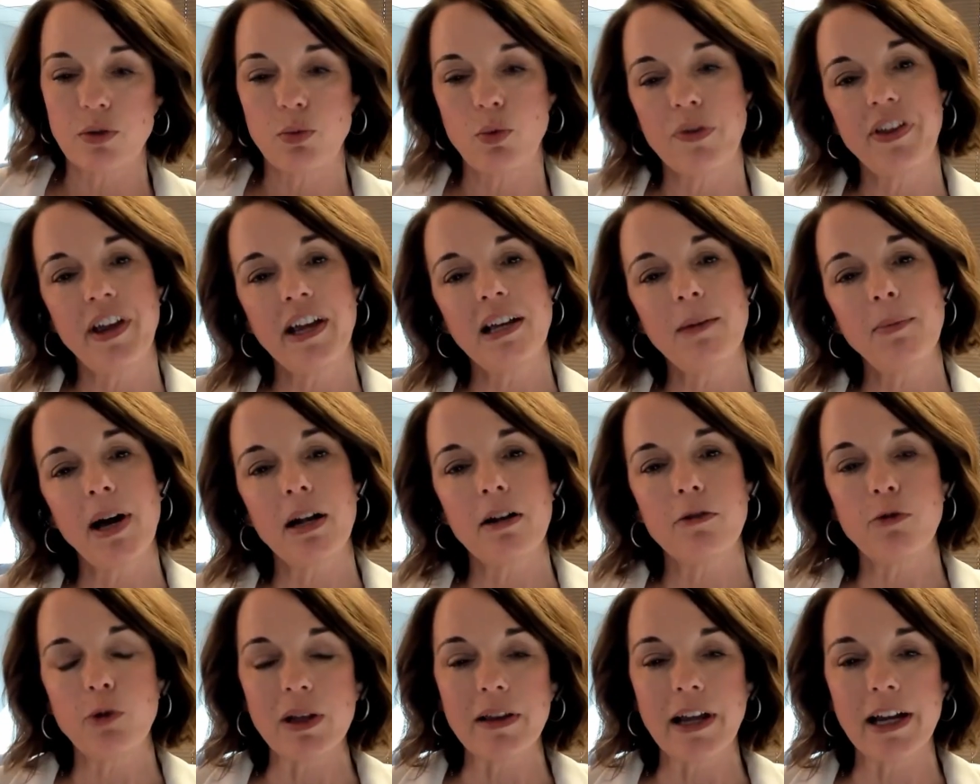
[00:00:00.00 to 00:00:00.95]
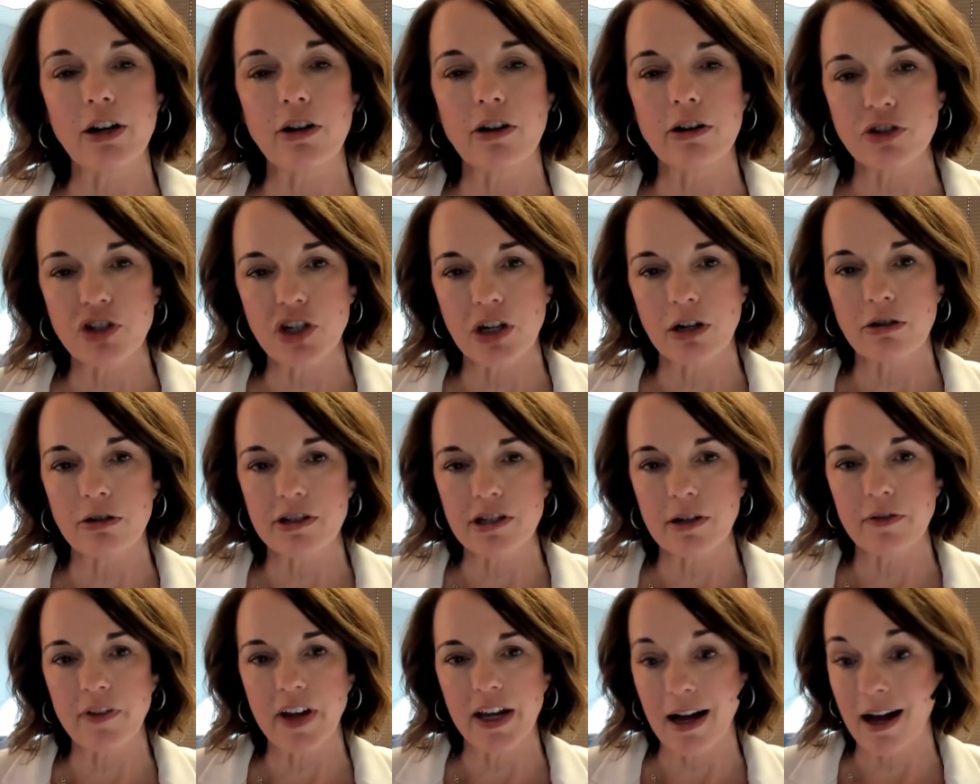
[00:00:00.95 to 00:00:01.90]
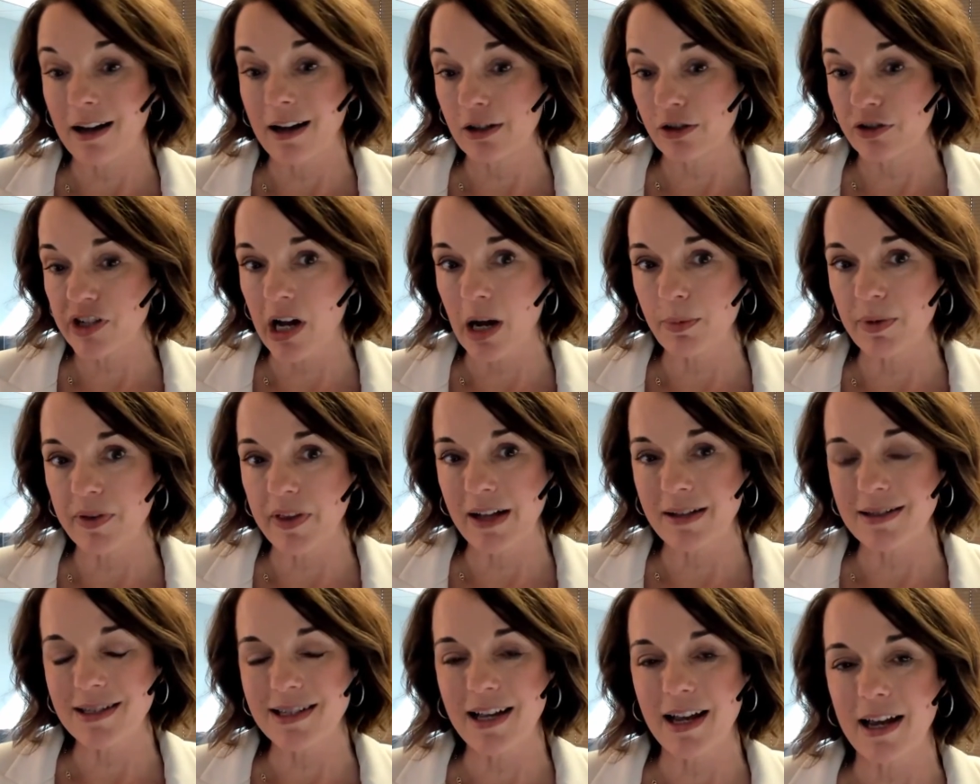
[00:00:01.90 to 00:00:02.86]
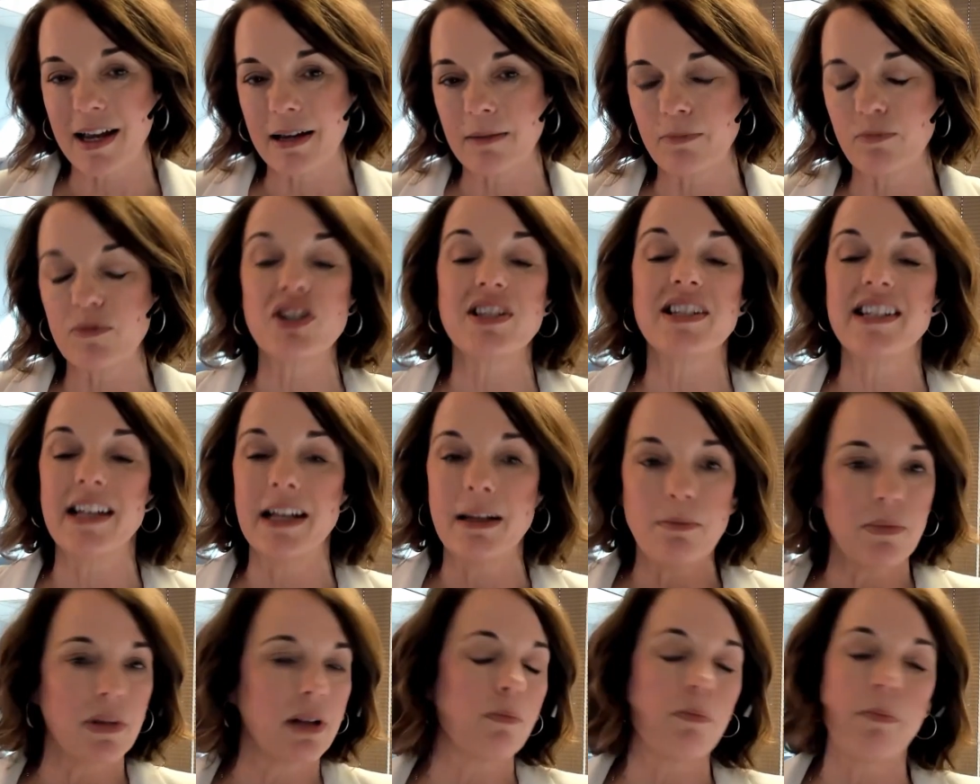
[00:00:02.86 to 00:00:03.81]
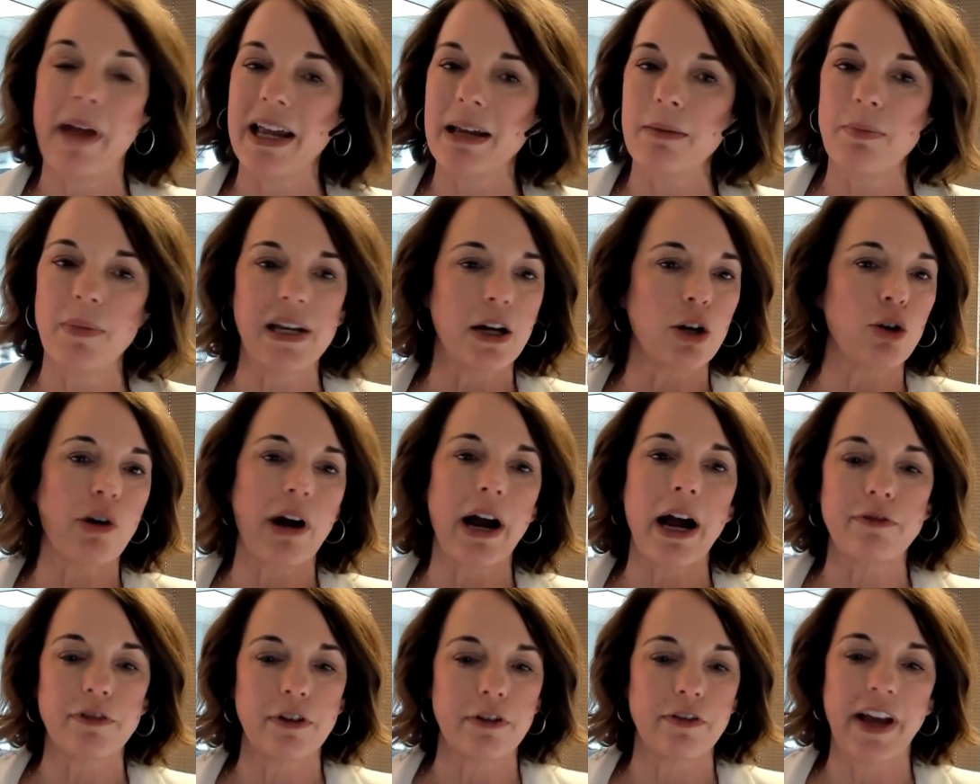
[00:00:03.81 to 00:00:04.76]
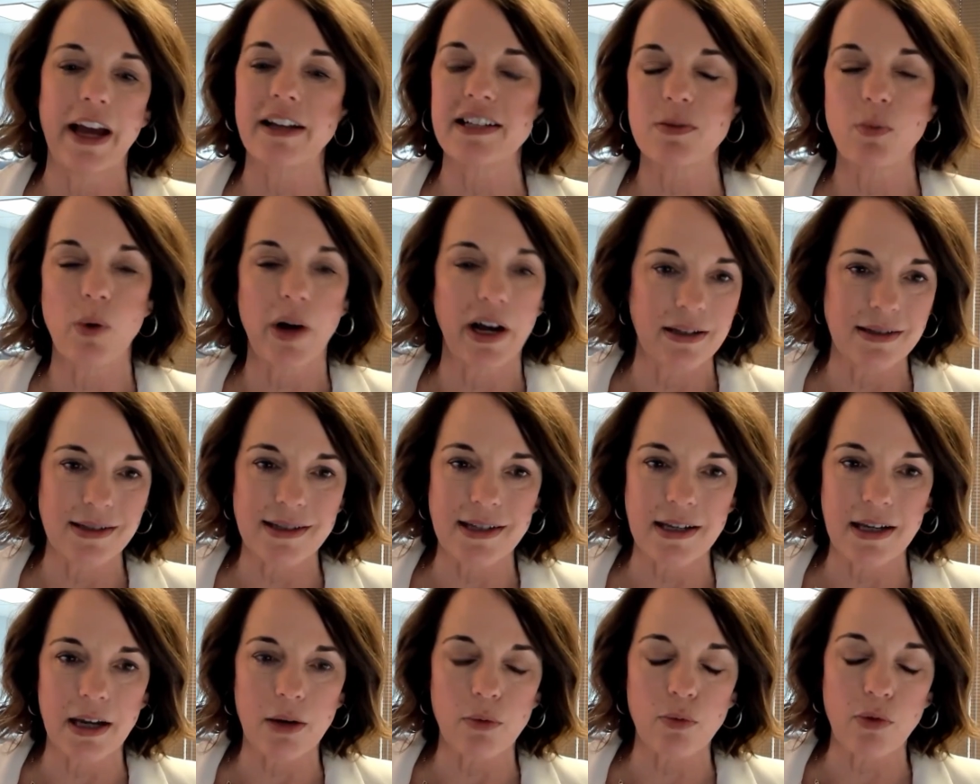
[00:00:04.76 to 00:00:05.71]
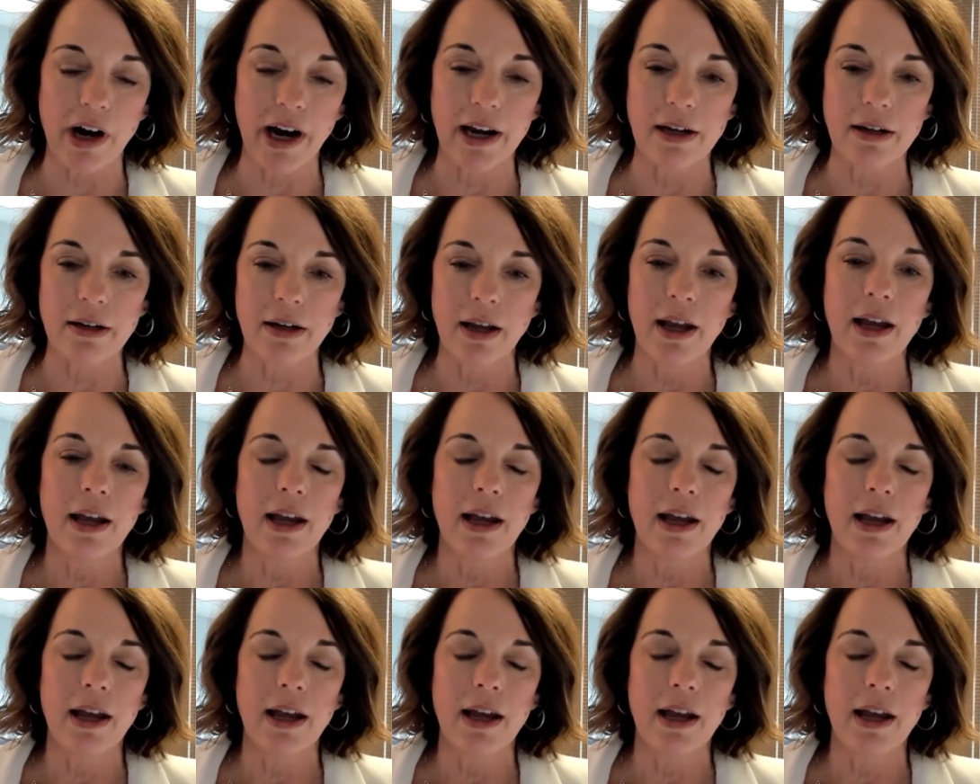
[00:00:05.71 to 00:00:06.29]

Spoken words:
Well, think about if we layer generative AI on top of that and say, make me a graph of X, Y, and Z, right?